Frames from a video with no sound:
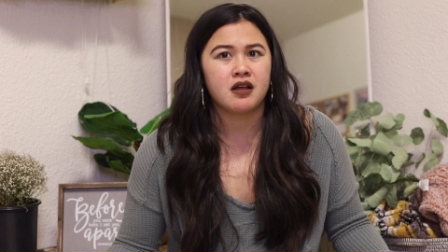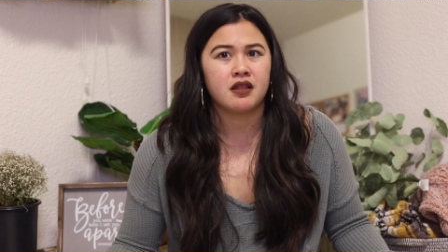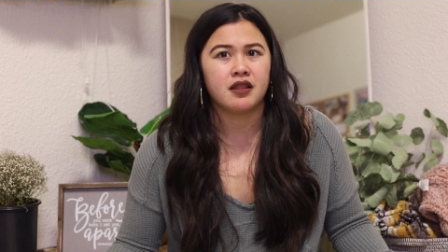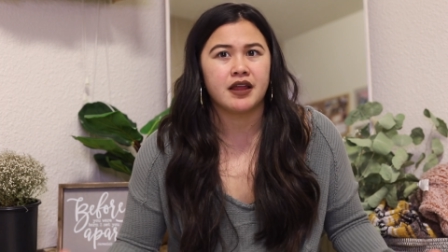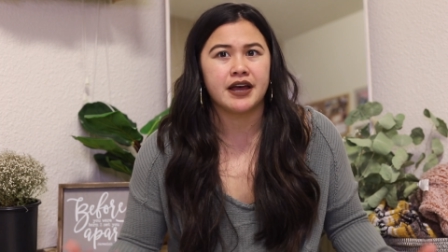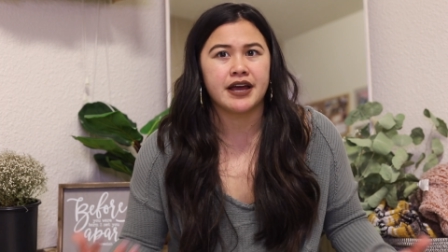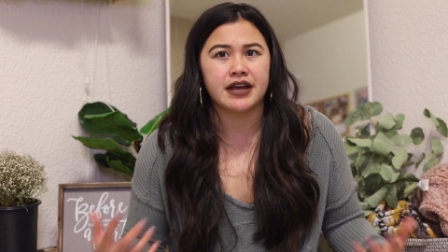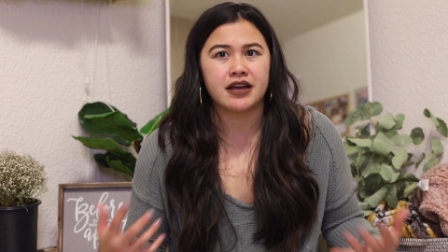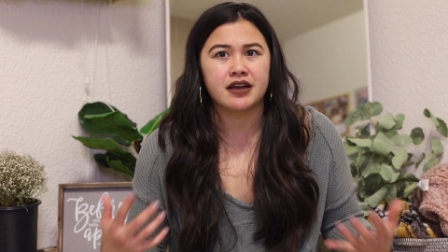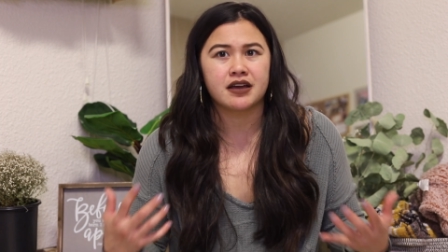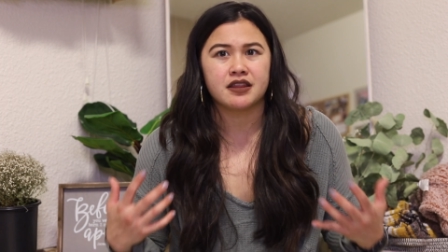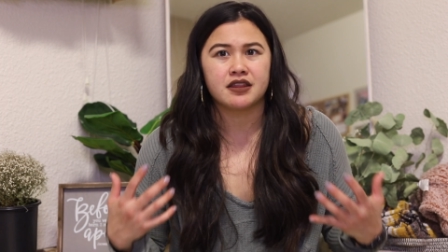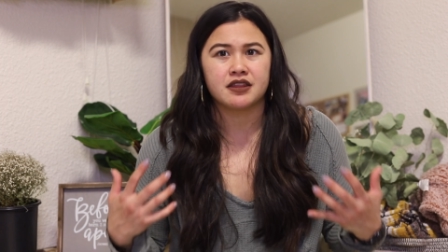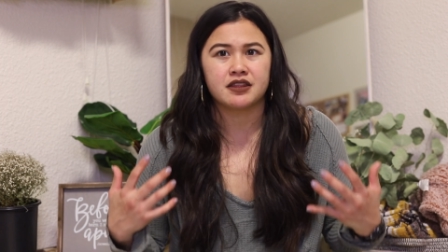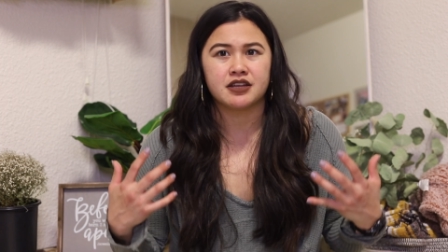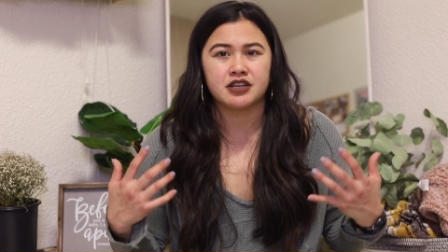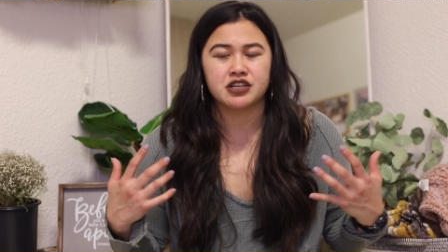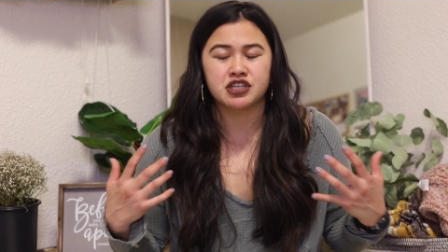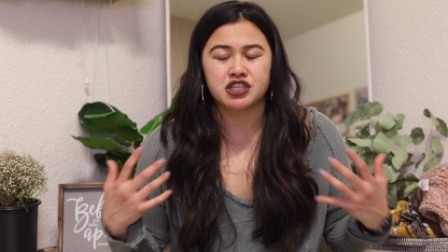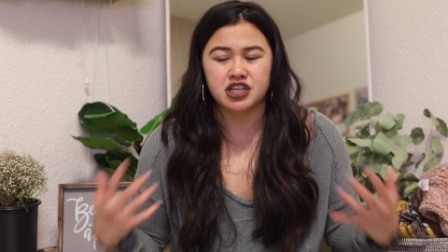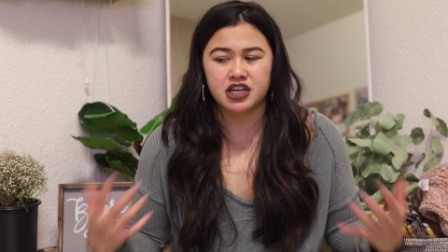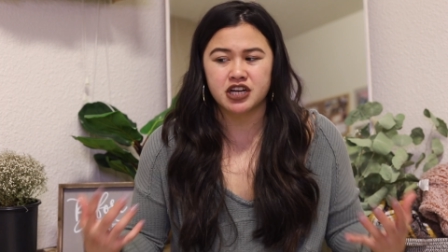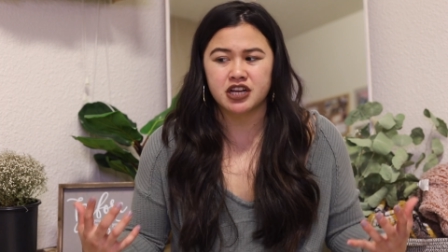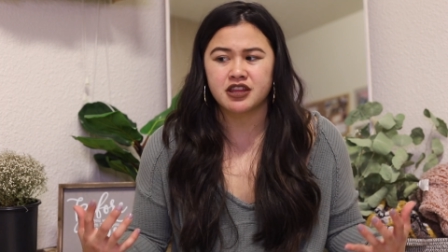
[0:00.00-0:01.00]
like the
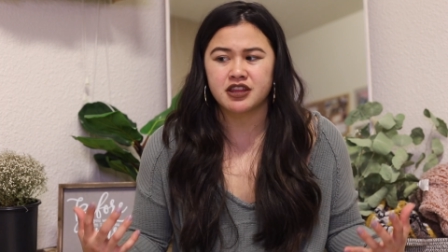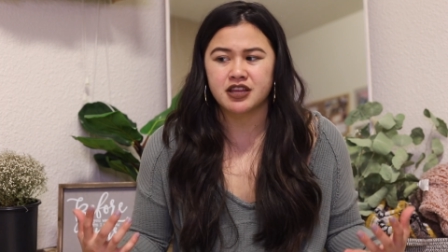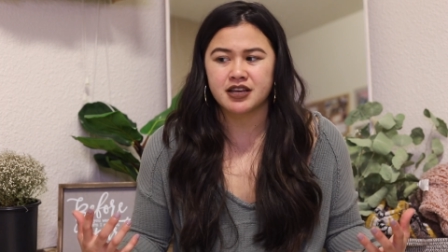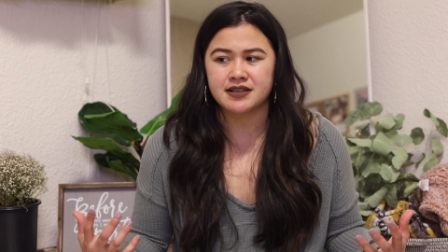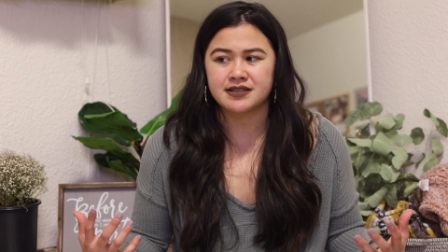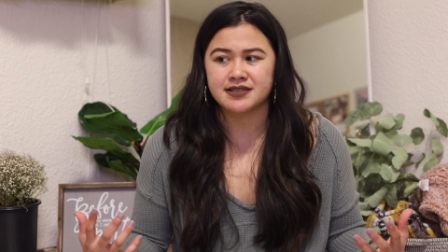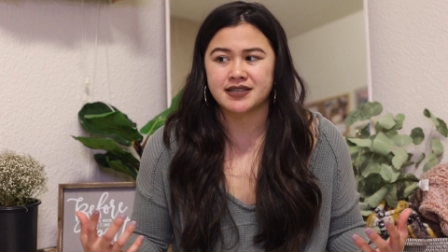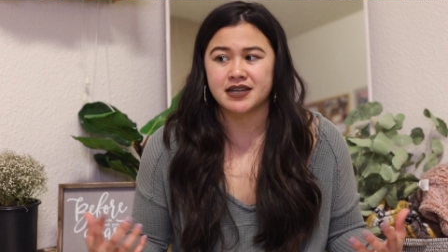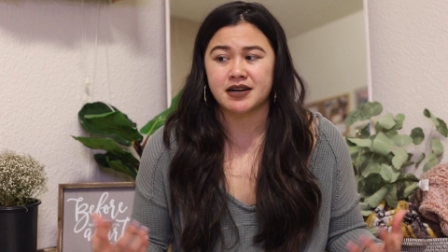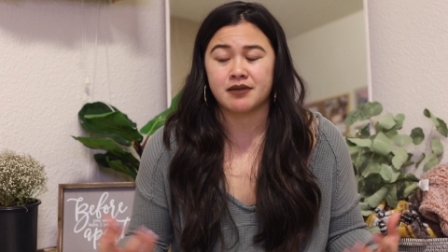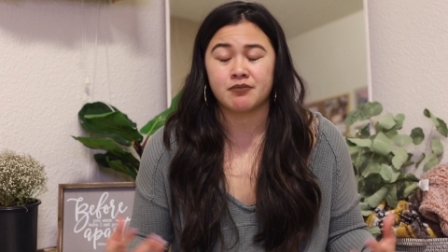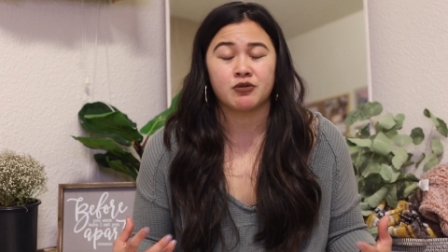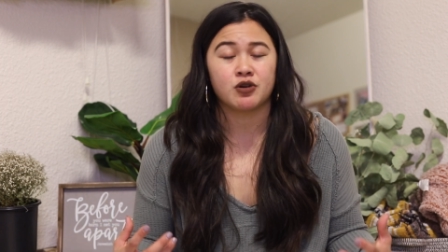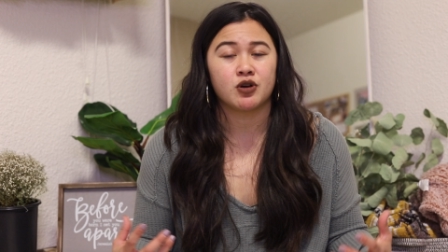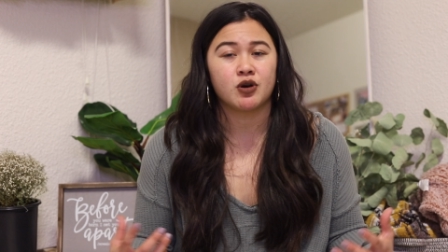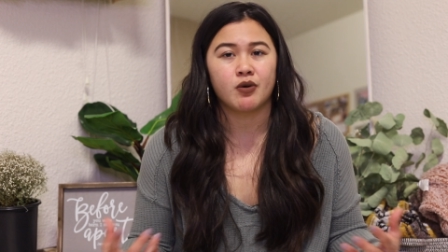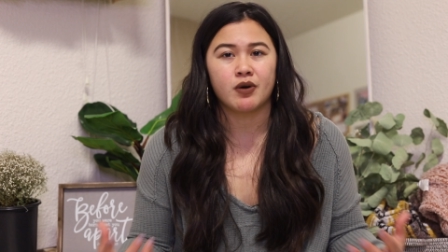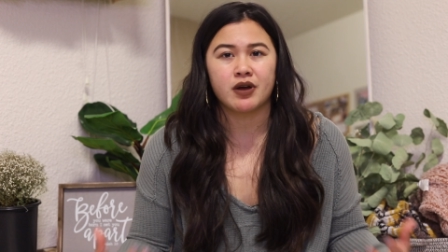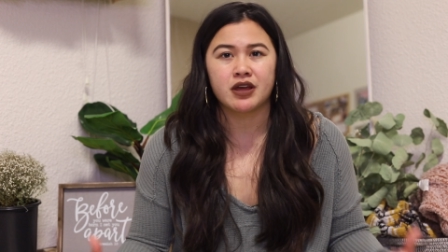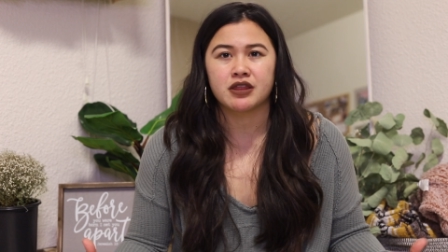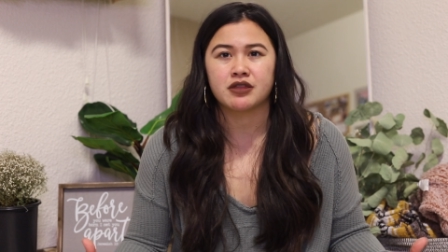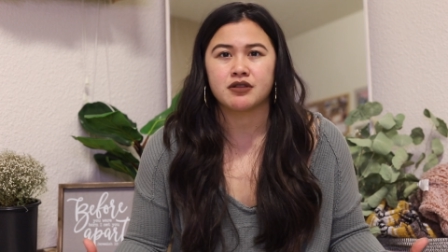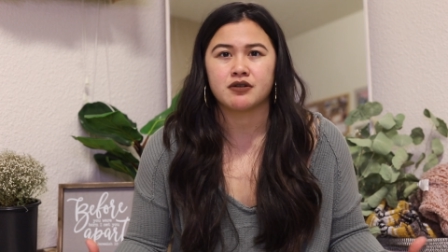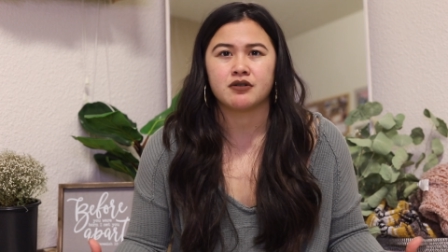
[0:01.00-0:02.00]
shitty things that I'm
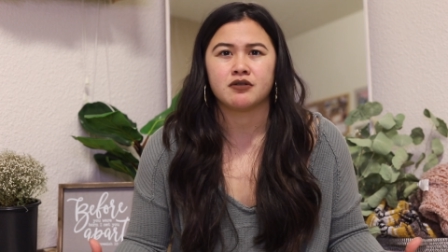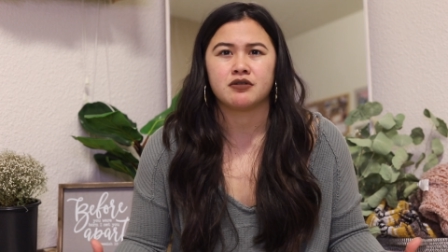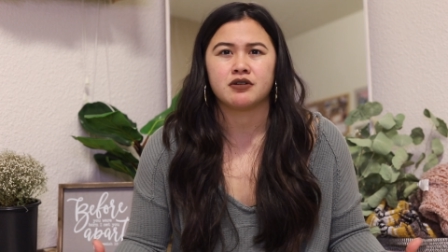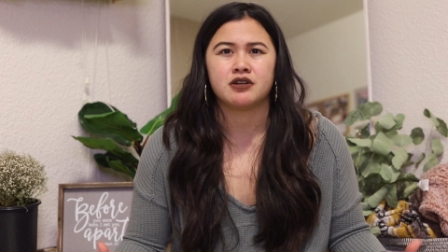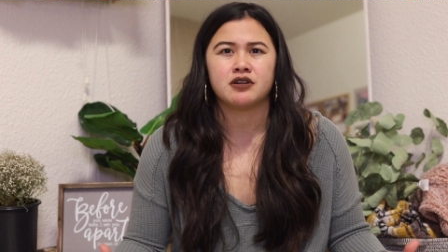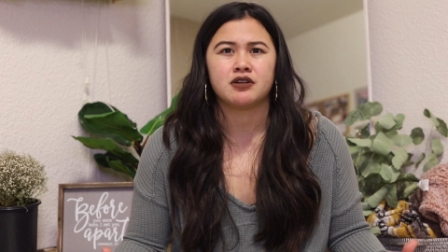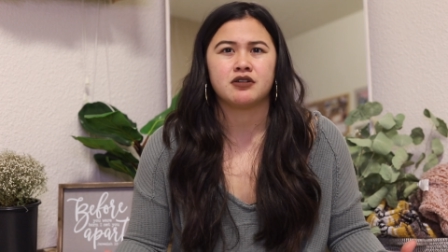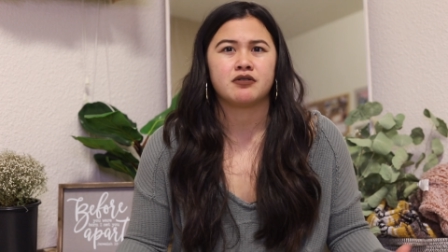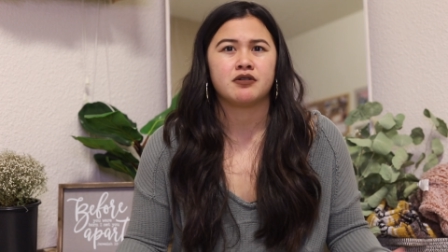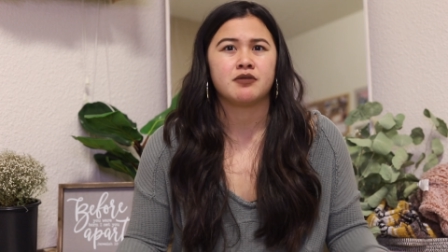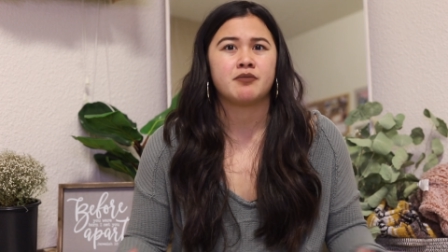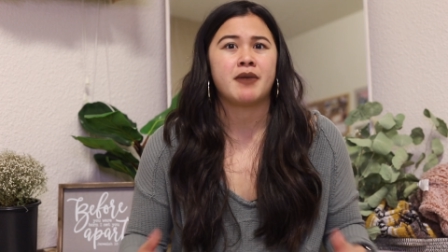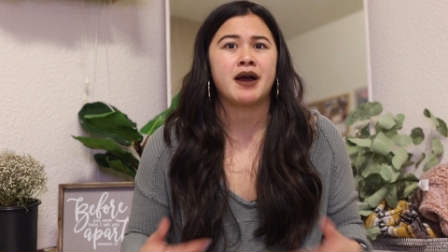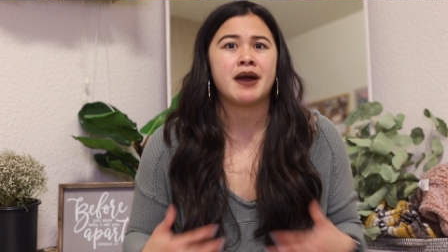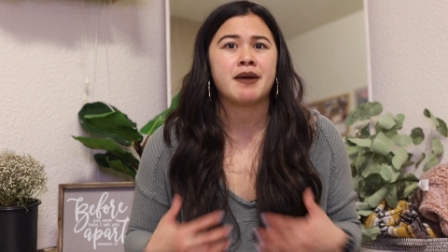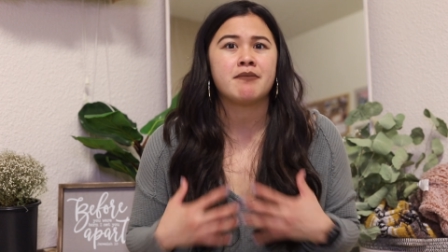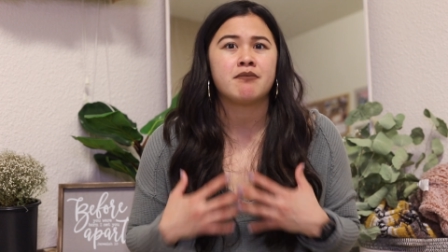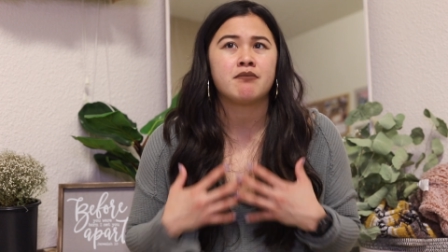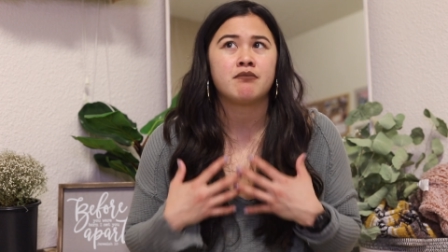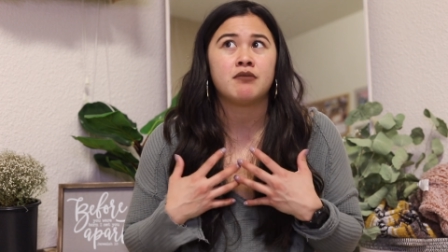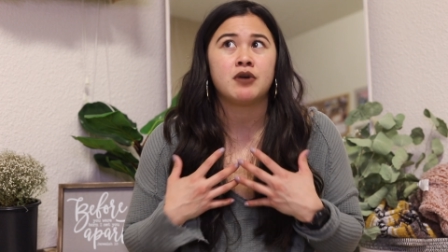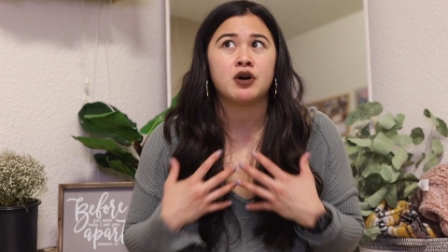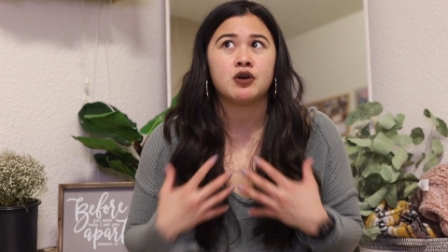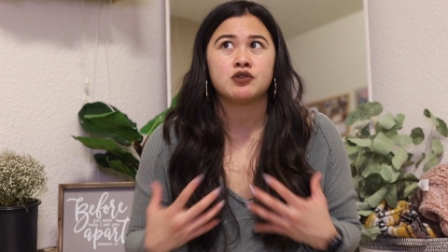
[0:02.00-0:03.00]
going through, you know, my
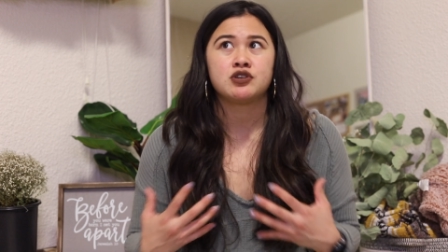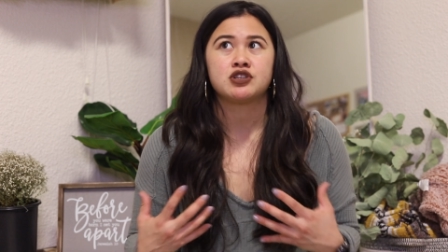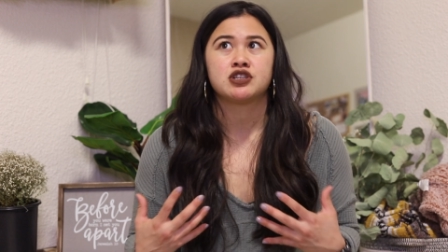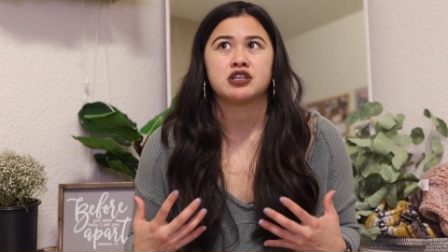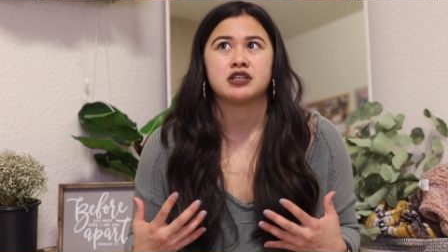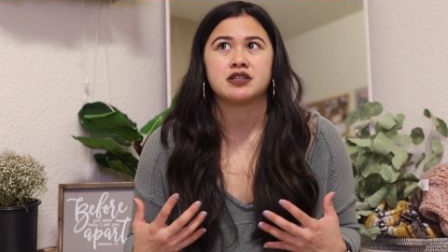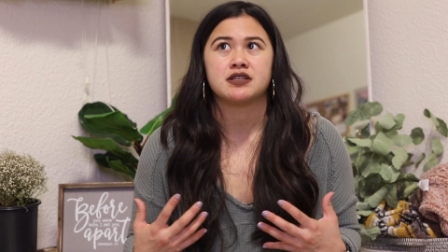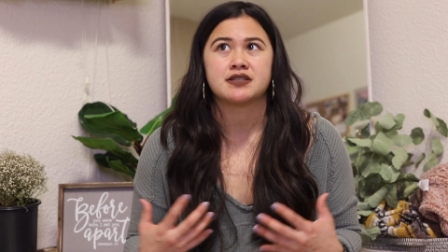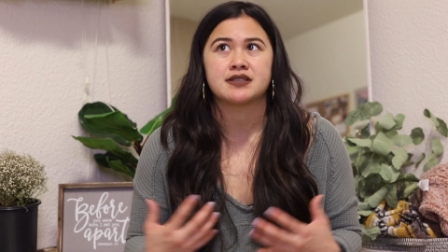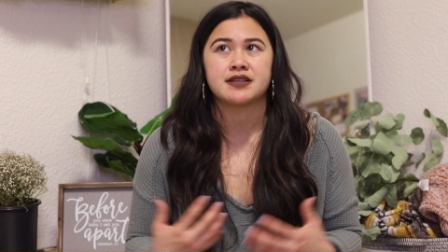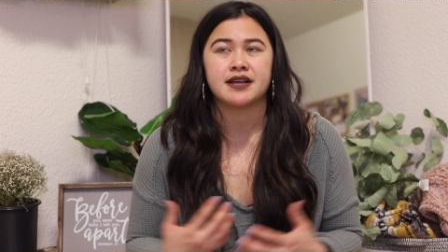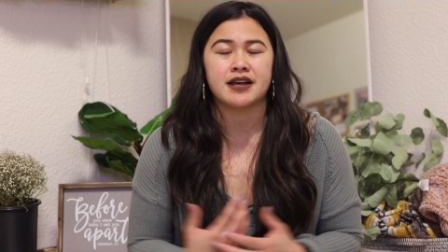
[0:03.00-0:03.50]
emotions.